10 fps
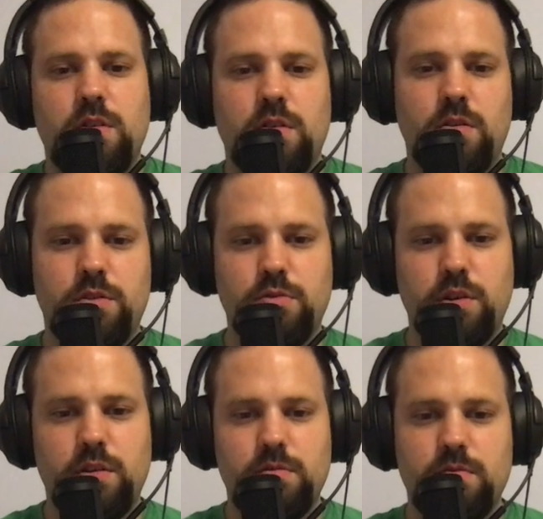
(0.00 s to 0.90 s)
On
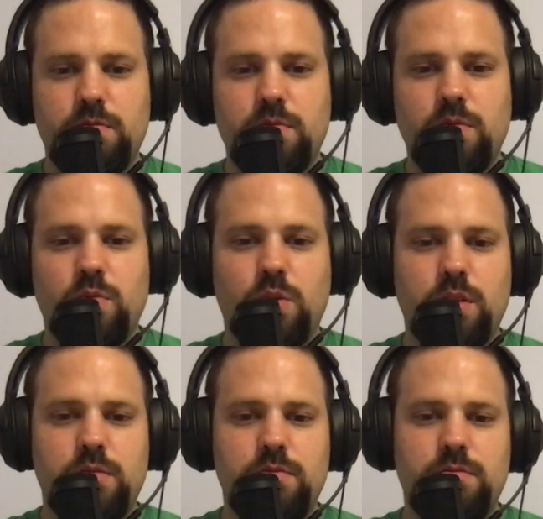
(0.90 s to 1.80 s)
three.
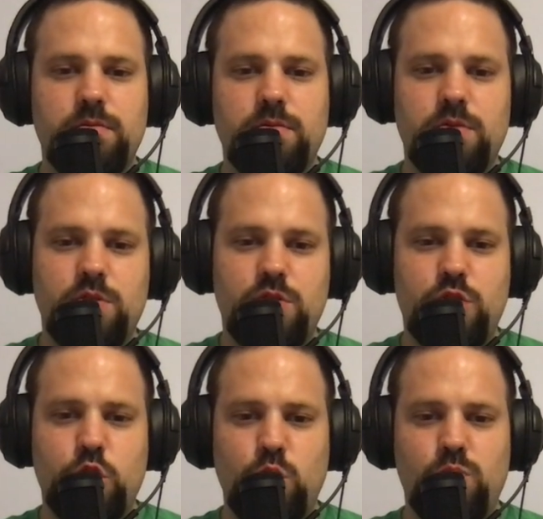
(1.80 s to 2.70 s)
One,
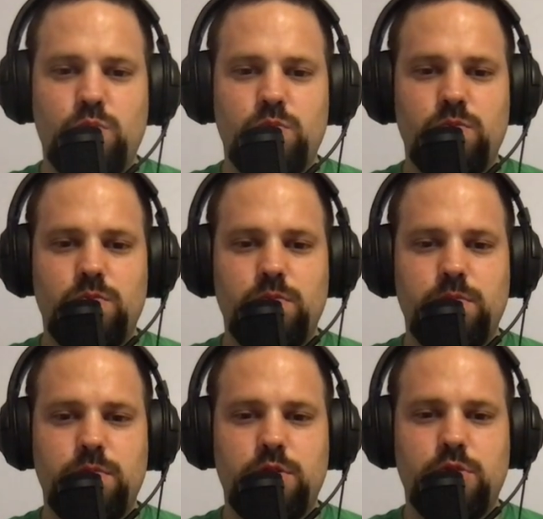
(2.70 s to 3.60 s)
two,
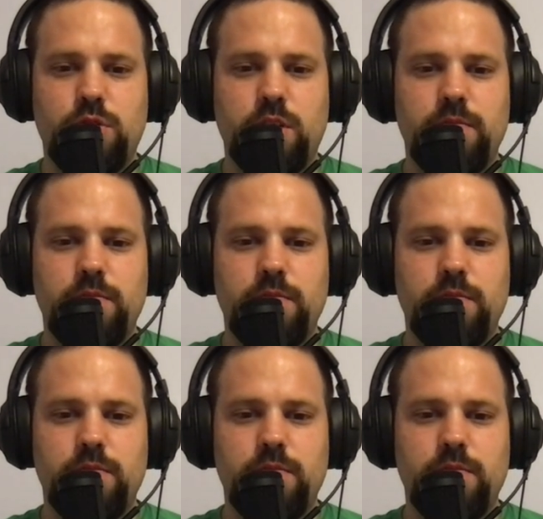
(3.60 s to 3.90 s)
three.